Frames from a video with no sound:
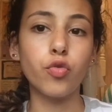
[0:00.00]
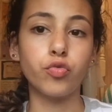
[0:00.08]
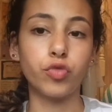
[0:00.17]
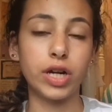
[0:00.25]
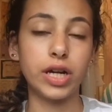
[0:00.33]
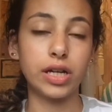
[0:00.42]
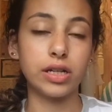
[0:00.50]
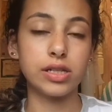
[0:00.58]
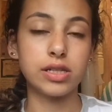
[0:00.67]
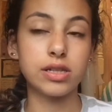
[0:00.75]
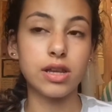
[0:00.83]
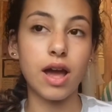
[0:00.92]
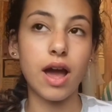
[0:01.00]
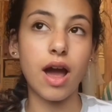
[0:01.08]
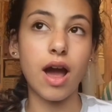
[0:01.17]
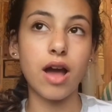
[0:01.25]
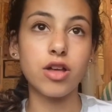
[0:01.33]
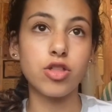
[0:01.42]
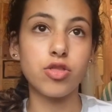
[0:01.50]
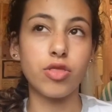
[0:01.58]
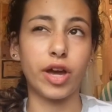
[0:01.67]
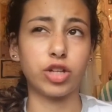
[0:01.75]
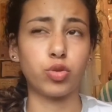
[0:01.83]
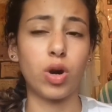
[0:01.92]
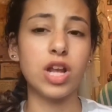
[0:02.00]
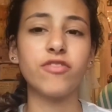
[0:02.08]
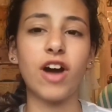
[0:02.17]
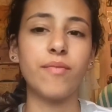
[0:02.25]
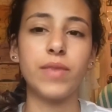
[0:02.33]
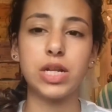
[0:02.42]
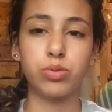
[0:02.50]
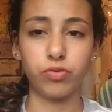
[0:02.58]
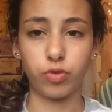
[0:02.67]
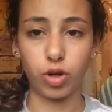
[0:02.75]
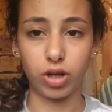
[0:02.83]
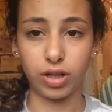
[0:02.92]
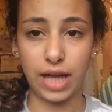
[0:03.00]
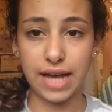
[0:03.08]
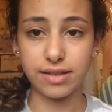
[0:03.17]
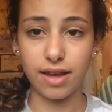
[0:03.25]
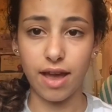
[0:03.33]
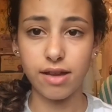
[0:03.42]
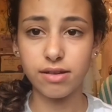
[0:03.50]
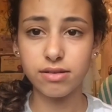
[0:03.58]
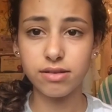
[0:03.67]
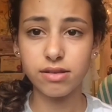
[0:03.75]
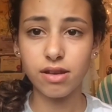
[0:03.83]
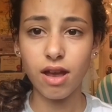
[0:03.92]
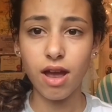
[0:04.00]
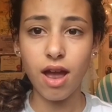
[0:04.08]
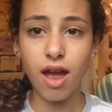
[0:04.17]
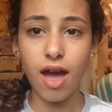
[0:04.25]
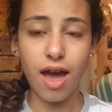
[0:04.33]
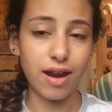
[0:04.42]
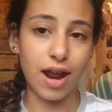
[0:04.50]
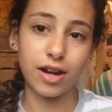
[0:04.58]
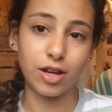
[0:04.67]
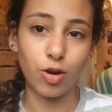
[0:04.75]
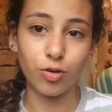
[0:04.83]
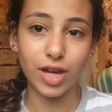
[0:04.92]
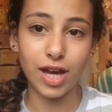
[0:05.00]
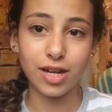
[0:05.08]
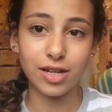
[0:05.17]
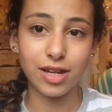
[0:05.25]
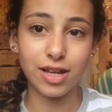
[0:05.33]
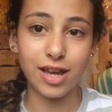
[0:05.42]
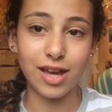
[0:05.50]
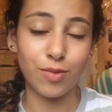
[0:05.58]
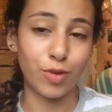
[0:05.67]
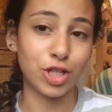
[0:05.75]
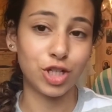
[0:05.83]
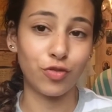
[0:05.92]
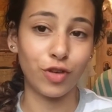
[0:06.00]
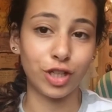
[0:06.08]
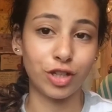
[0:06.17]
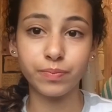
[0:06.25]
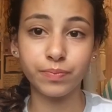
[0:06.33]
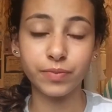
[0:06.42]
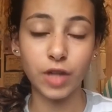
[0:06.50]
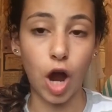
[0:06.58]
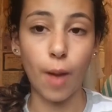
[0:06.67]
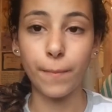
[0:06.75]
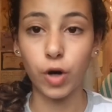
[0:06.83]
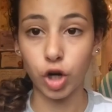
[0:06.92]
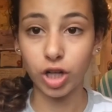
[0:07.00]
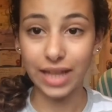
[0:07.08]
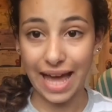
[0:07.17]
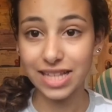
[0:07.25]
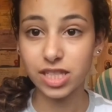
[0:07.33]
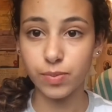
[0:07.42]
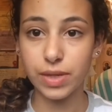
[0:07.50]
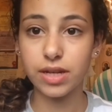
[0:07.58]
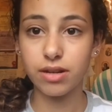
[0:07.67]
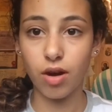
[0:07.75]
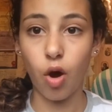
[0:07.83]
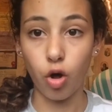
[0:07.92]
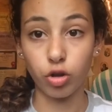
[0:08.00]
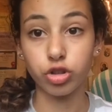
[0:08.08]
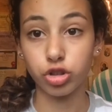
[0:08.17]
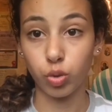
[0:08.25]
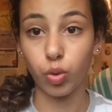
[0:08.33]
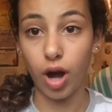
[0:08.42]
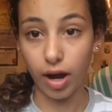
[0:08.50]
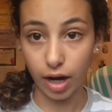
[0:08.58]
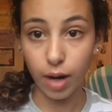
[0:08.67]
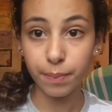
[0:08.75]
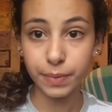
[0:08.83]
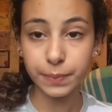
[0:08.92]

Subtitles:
rings like 25 minutes before class ends, and I didn't know that, and a bunch of other upperclassmen also got up.